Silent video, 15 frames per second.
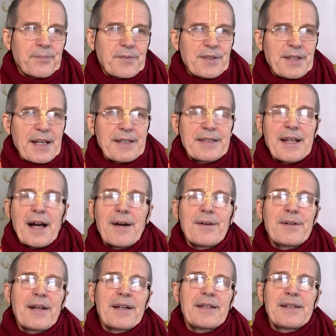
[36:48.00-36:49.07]
sat
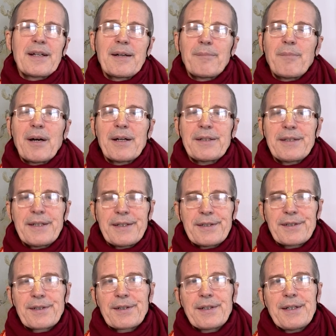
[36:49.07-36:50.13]
down under a banyan
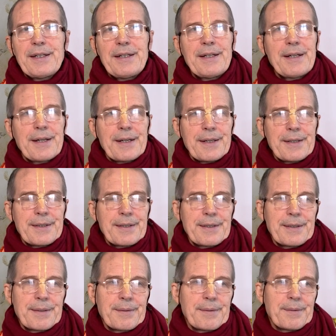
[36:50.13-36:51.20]
tree and
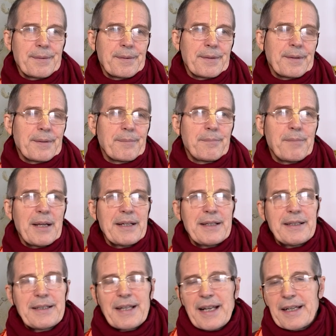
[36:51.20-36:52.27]

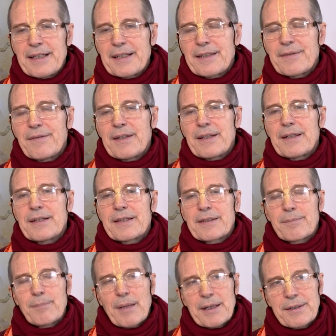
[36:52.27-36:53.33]
meditated with
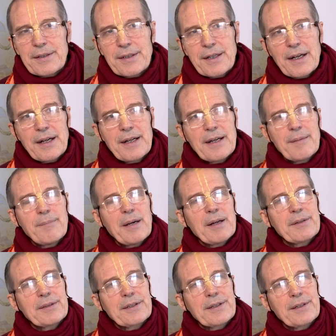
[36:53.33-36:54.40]
his mantra
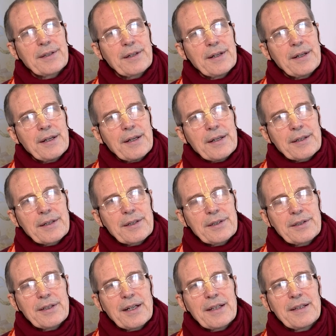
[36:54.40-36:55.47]
about
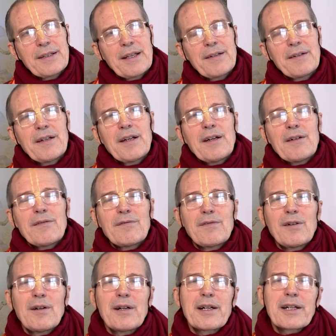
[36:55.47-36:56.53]
Krishna. And then
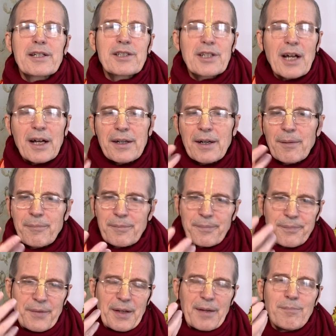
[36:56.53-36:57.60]
for a kshanam,
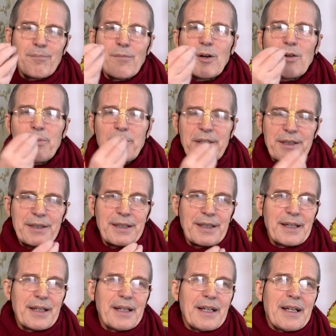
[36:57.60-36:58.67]
a moment,
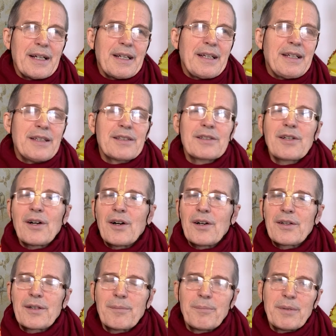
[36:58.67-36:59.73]
he
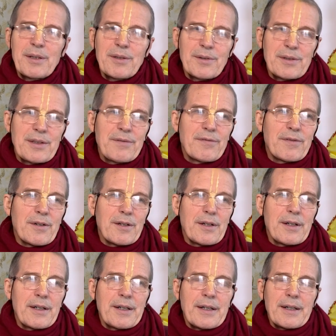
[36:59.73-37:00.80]
saw the beautiful